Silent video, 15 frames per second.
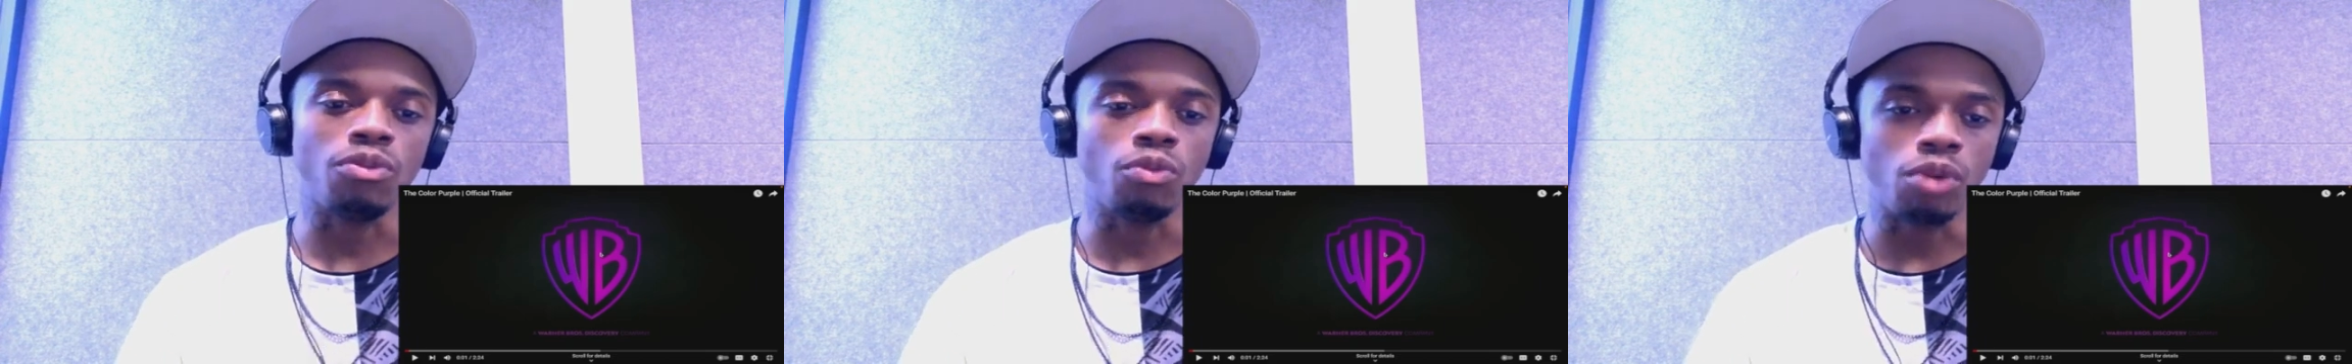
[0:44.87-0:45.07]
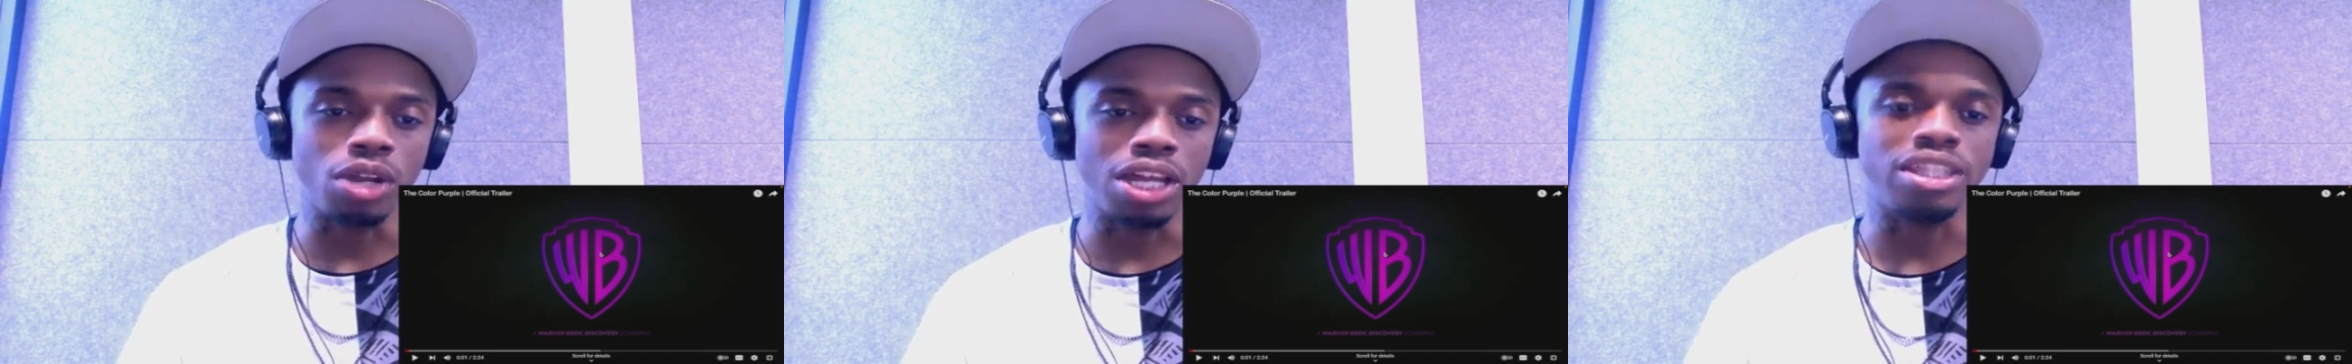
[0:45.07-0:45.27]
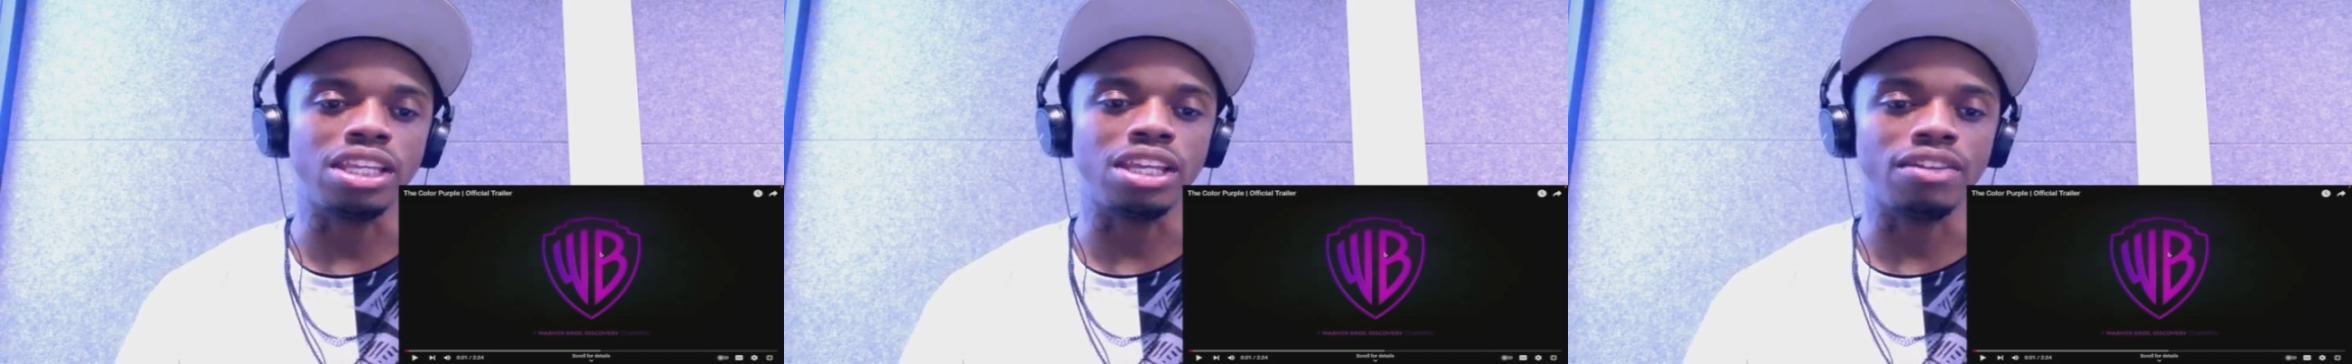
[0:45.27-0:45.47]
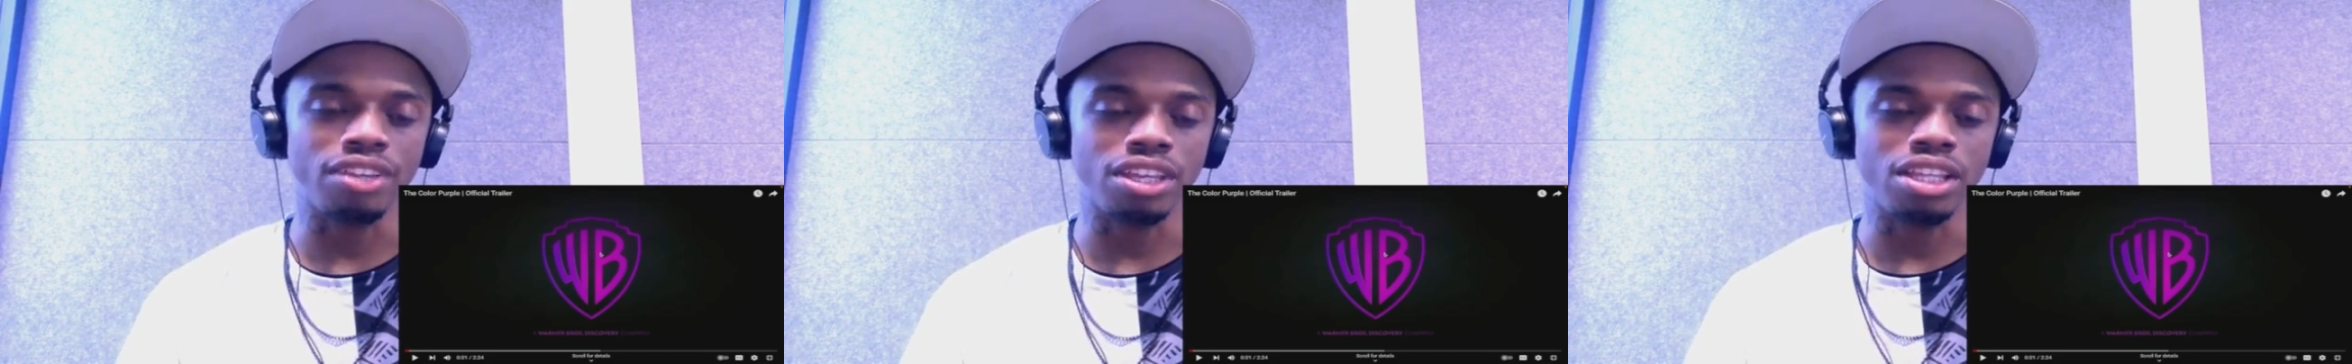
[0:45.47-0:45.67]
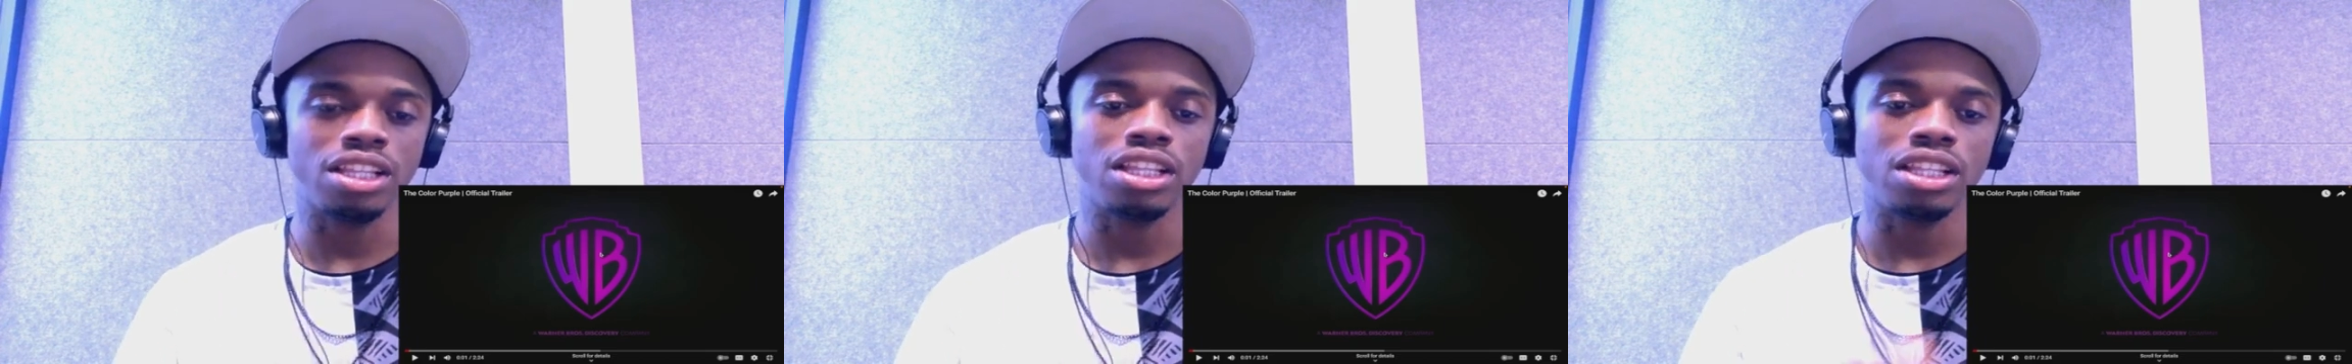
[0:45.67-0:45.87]
what I think of
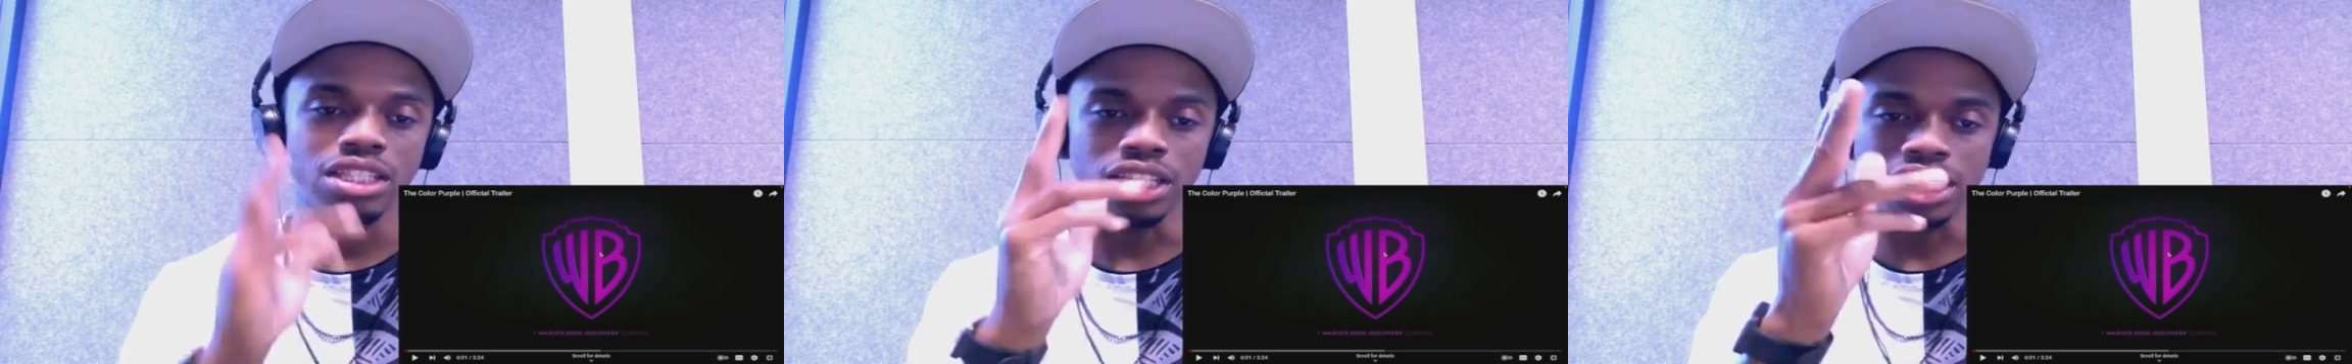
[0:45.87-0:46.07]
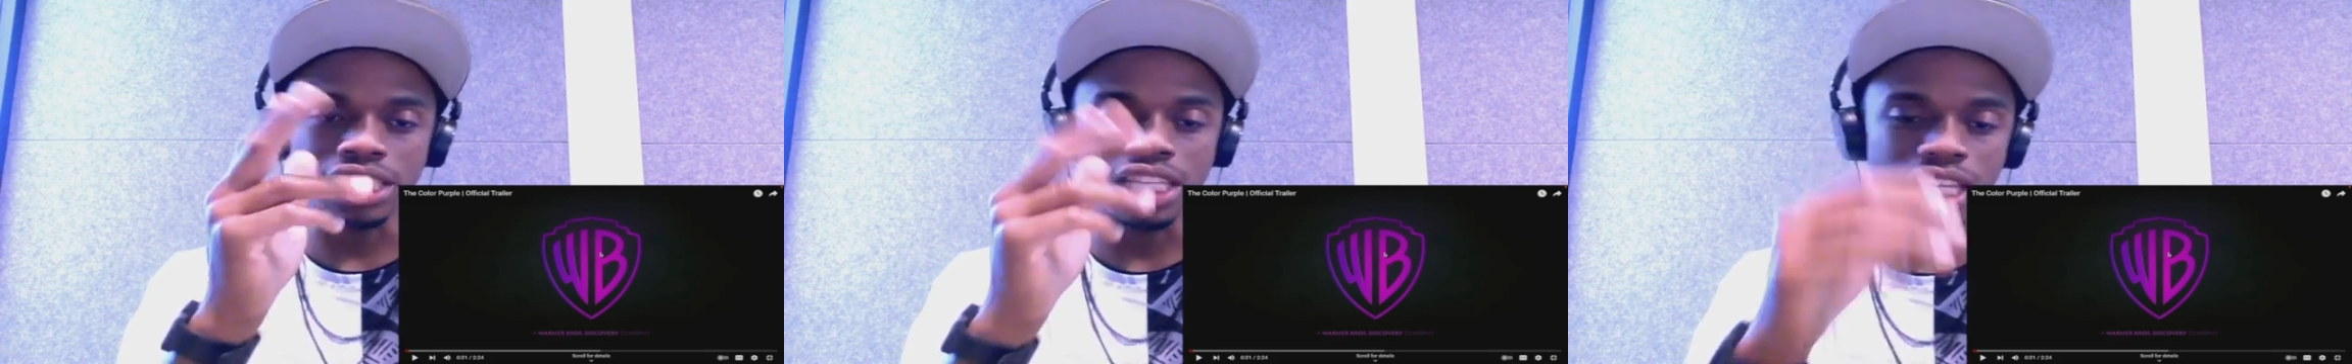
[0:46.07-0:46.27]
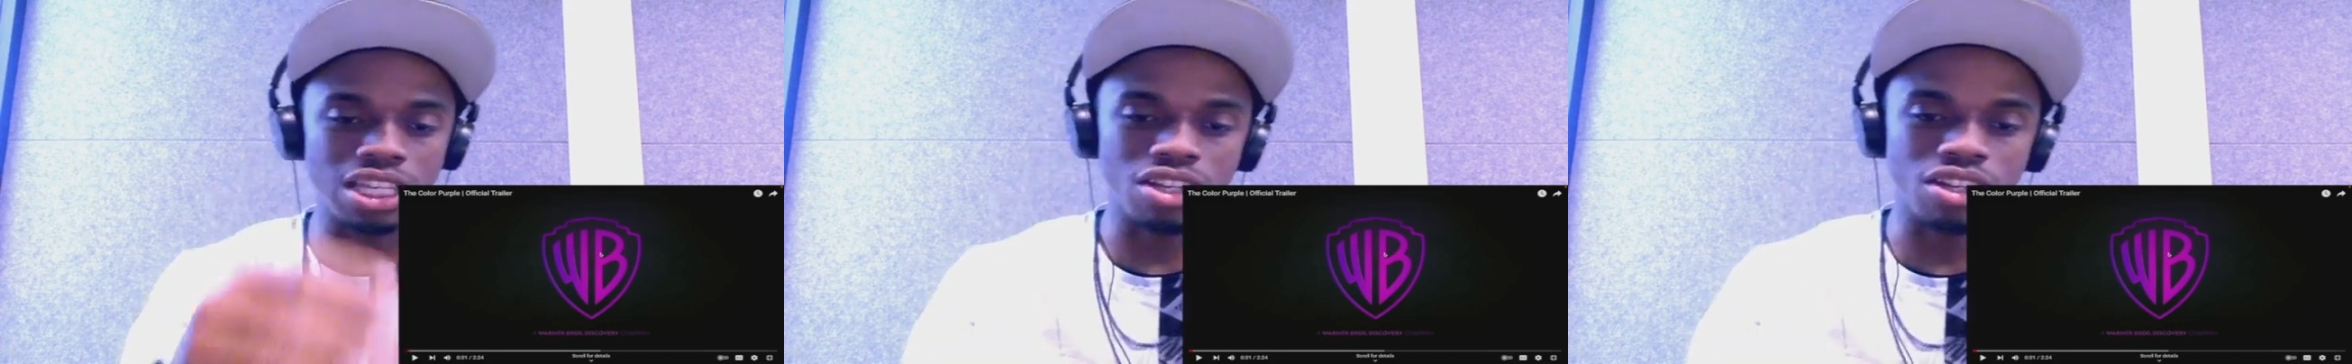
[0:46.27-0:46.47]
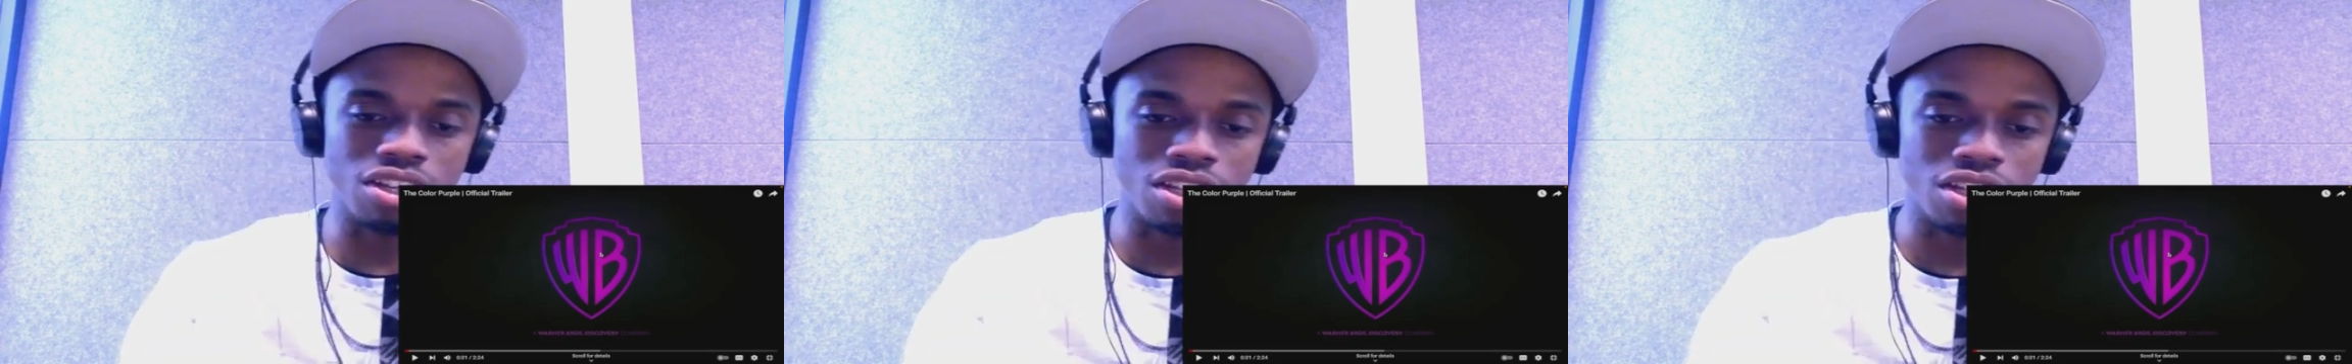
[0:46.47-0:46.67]
it. Let's get it, y'all.